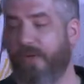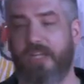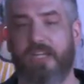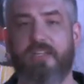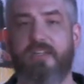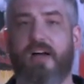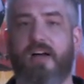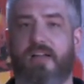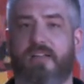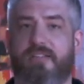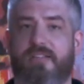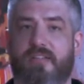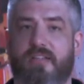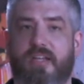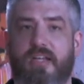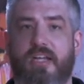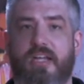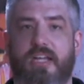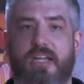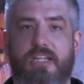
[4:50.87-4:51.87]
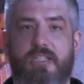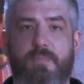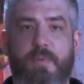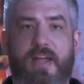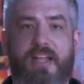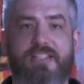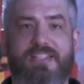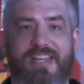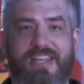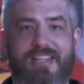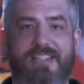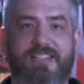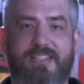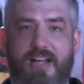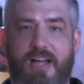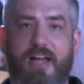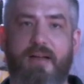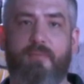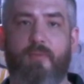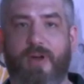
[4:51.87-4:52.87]
what he does. He spends his
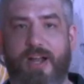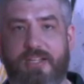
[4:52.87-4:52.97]
time